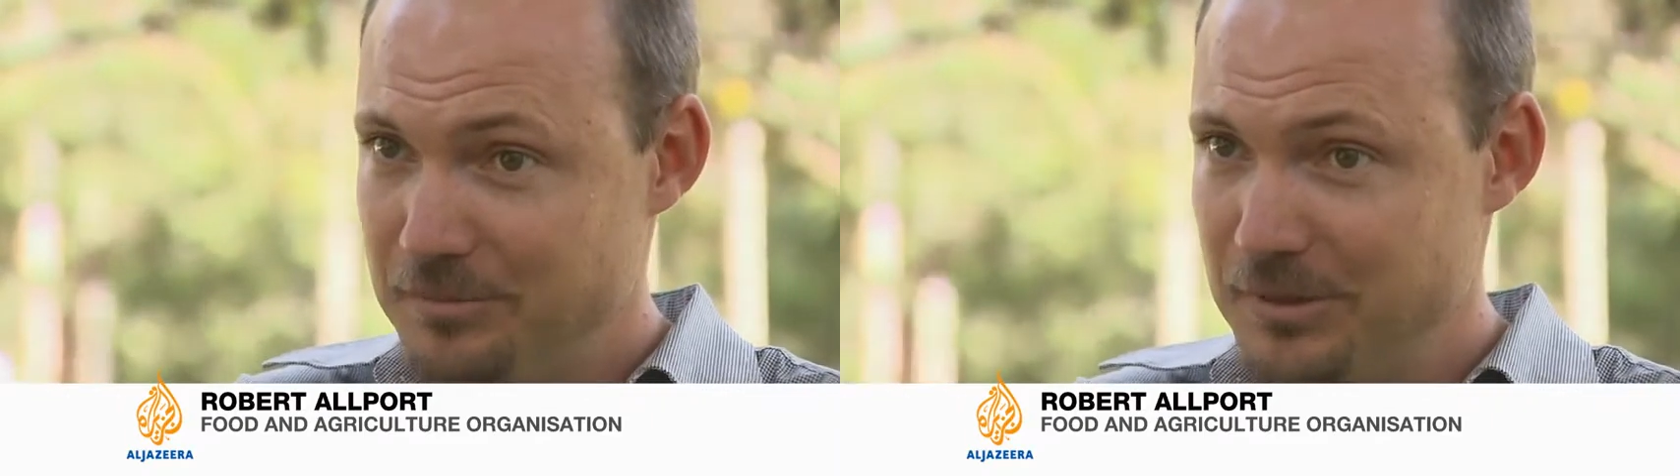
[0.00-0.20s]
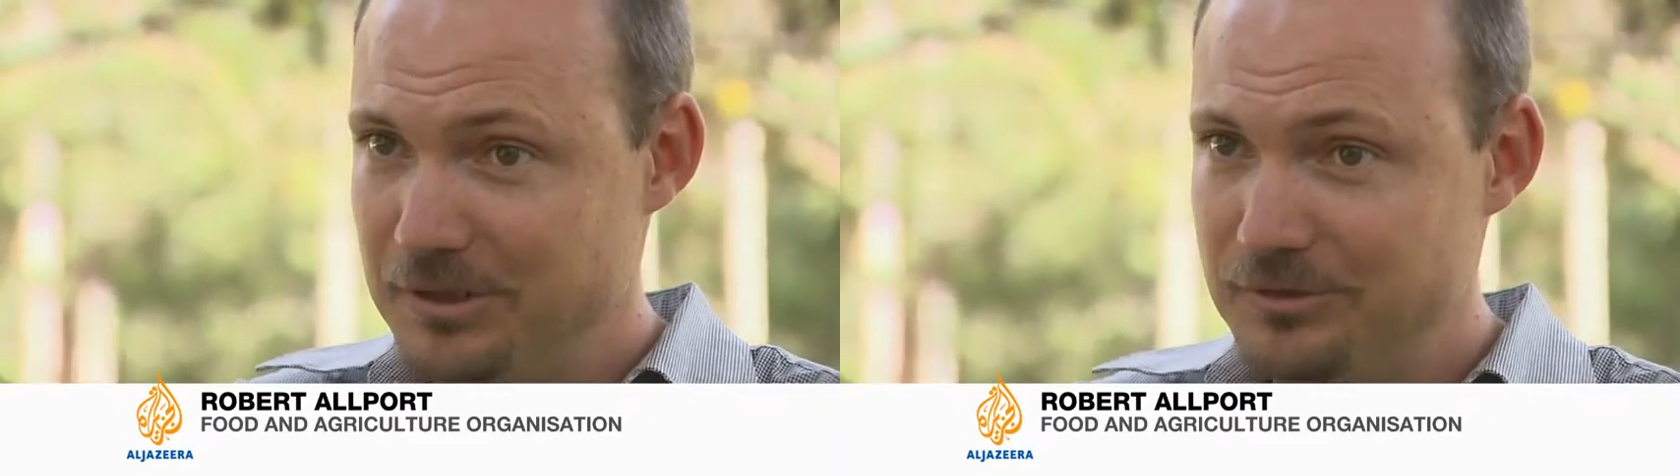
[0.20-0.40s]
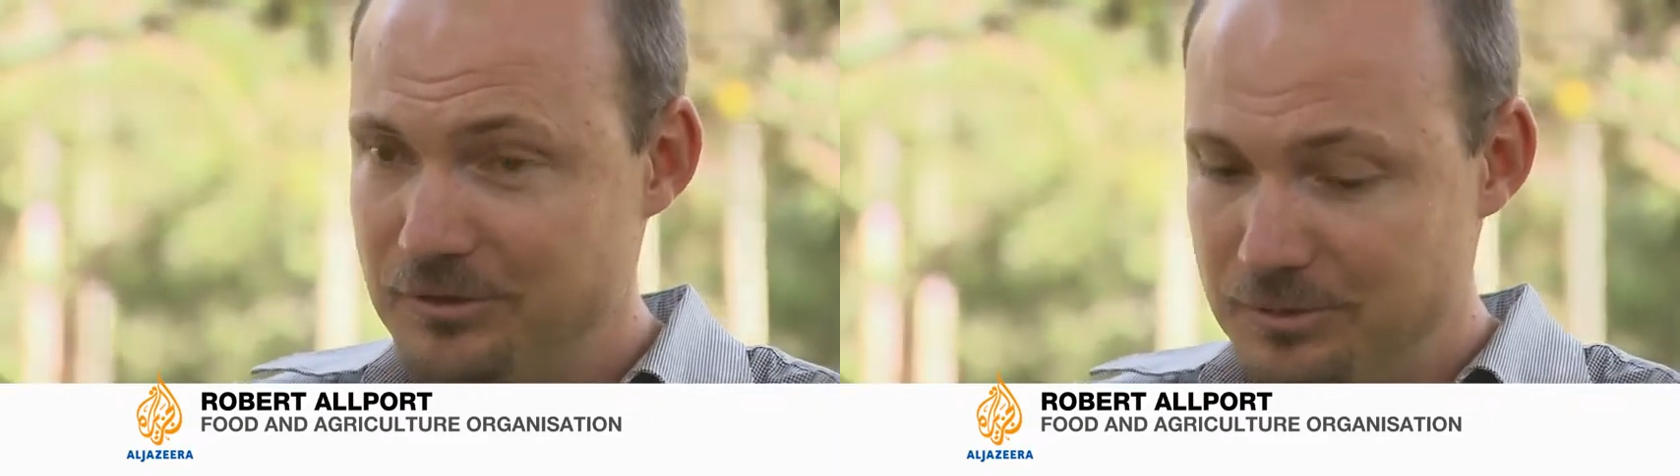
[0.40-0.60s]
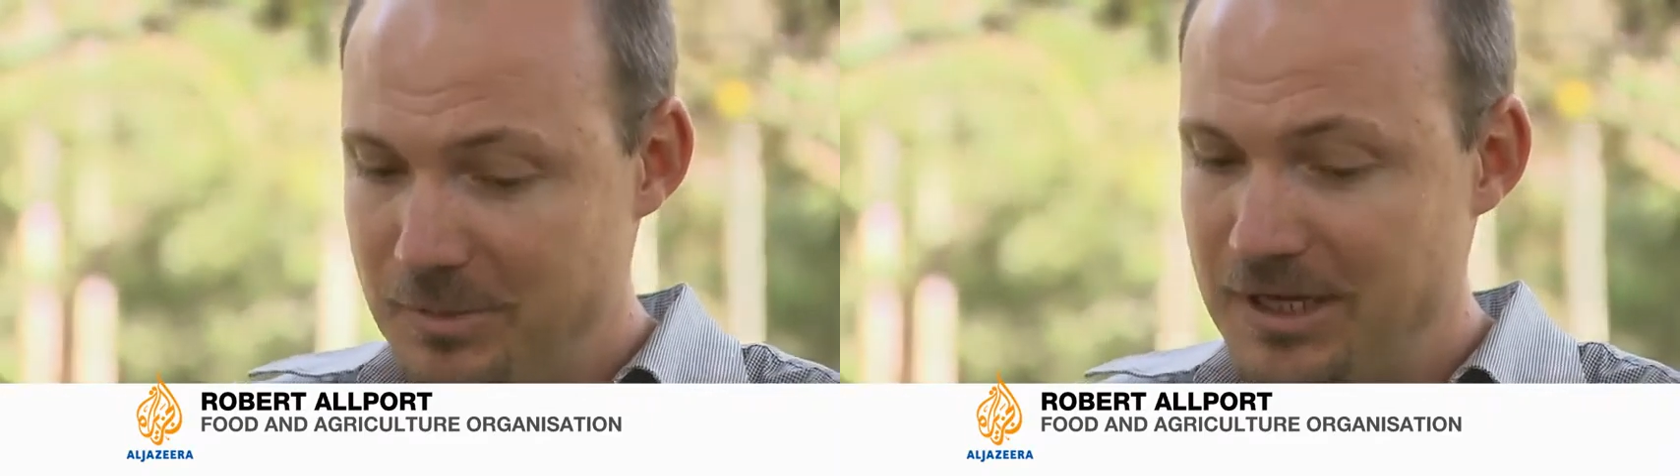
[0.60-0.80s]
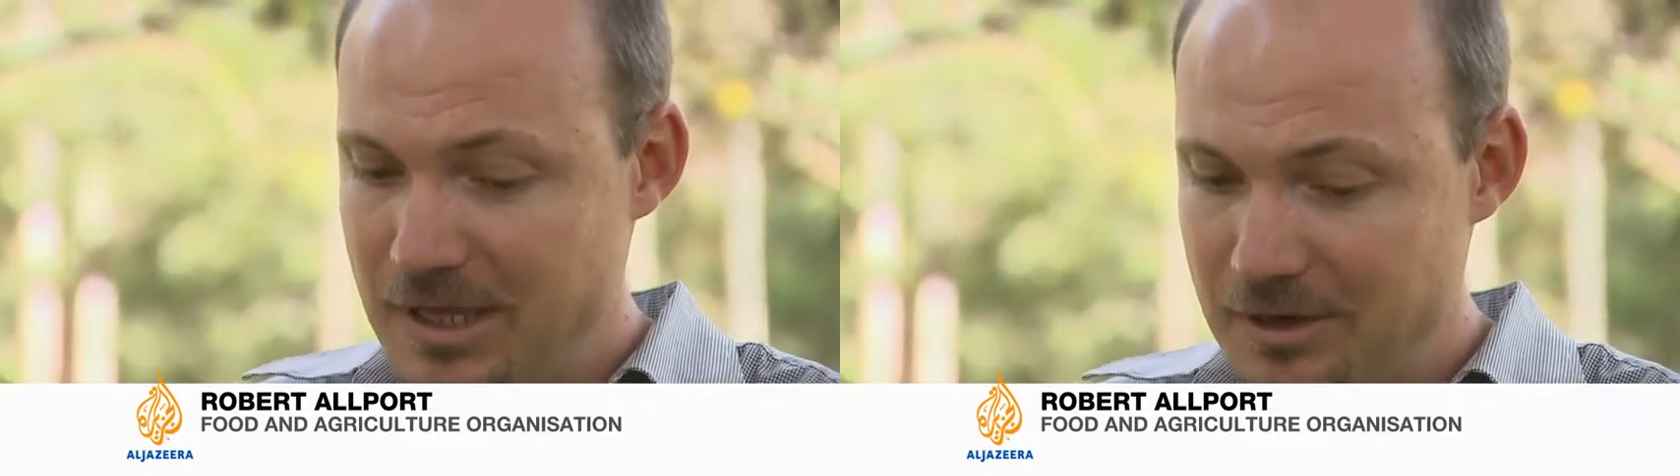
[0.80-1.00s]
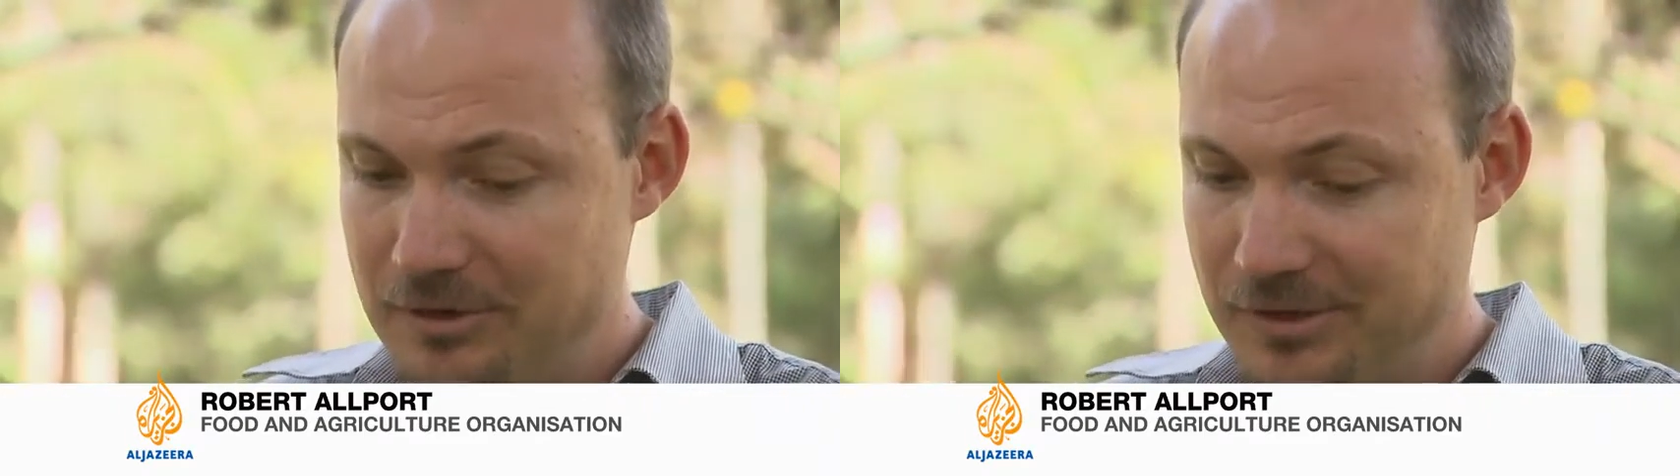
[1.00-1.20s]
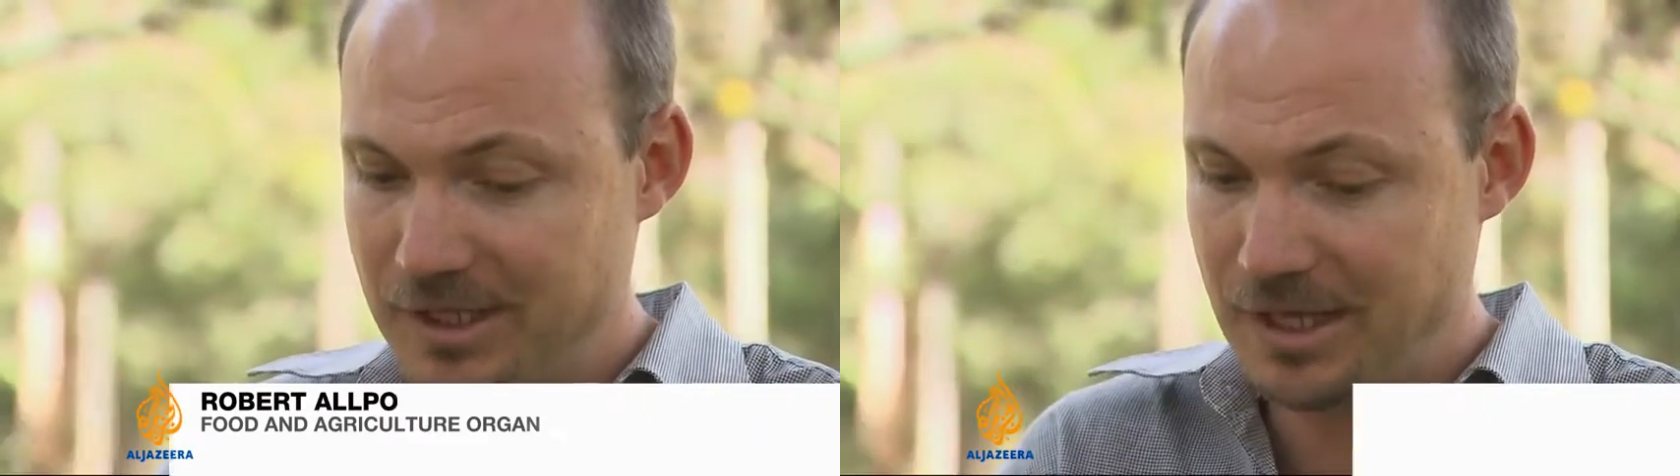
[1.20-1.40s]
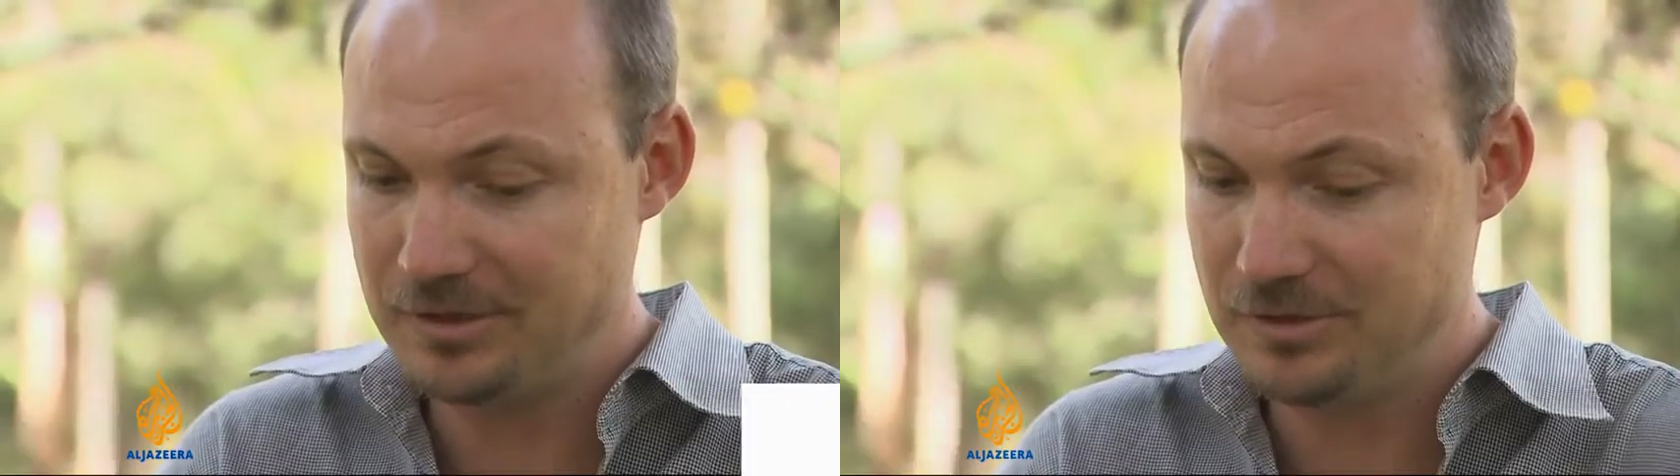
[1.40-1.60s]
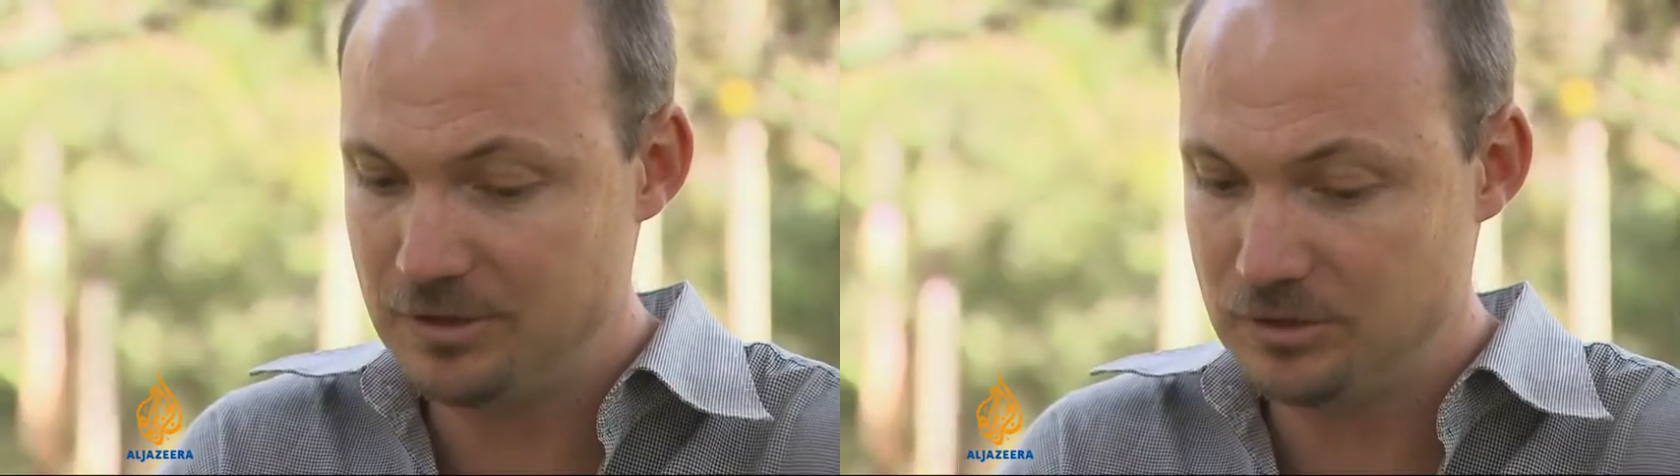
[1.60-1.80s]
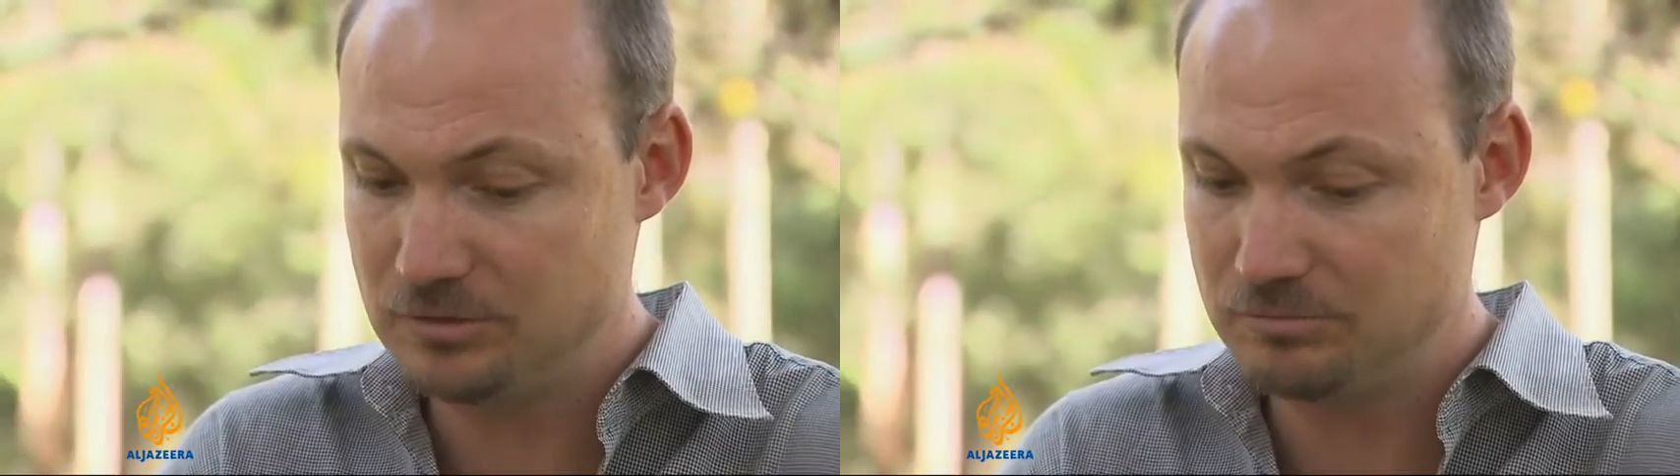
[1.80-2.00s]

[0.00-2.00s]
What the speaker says: because there are many areas in Kenya that